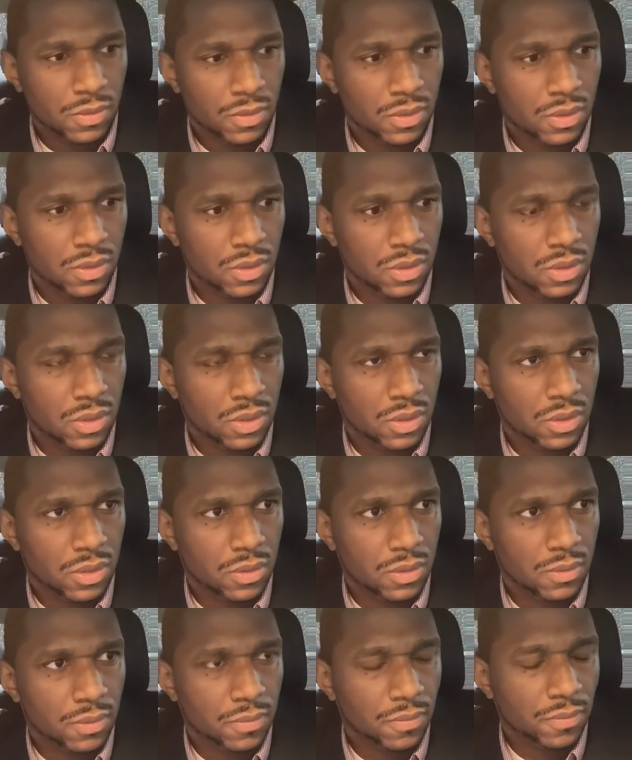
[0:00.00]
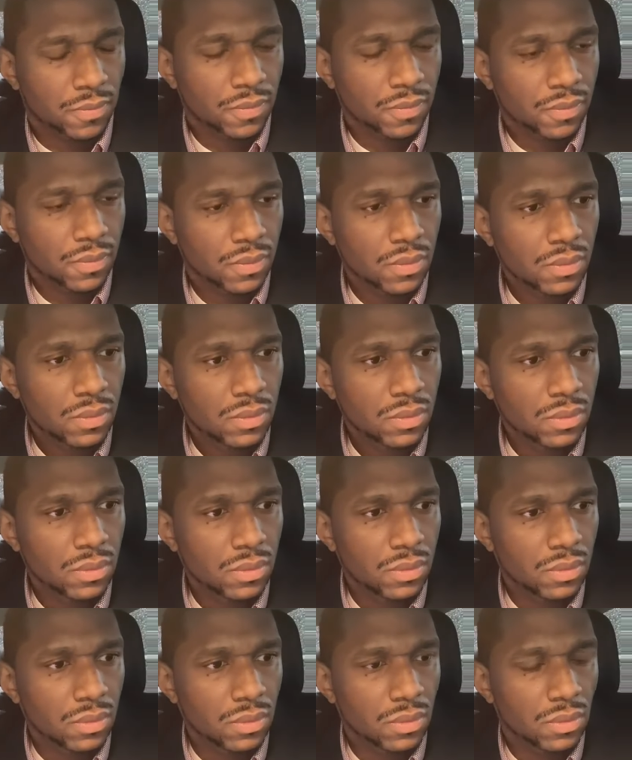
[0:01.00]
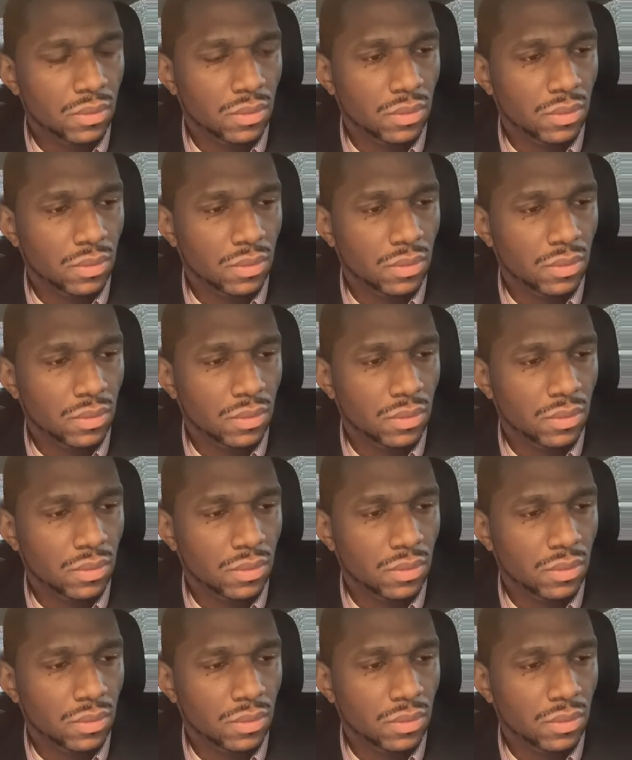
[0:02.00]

No one is speaking in this clip.